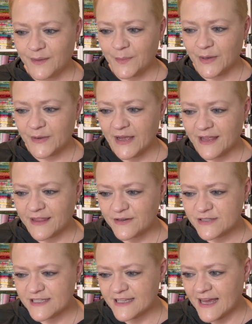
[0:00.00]
Okay,
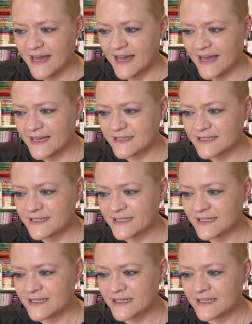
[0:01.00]
there's that.
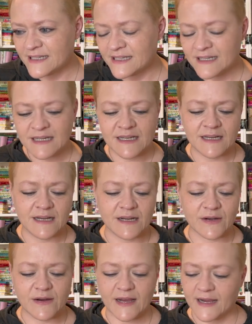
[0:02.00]

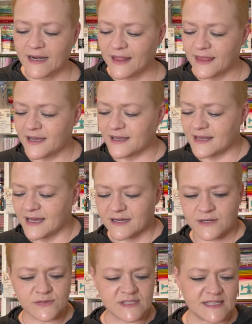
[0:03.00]
All right, I think that
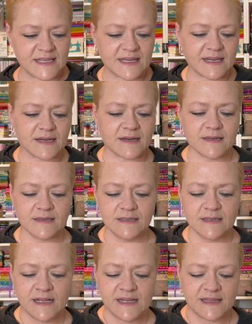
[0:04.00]
goes there.
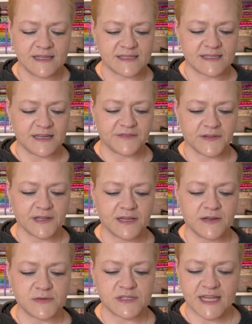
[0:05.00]
This definitely
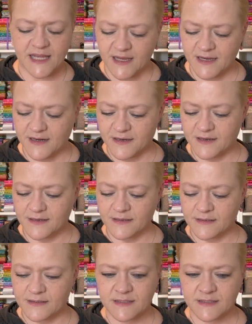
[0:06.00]
goes here.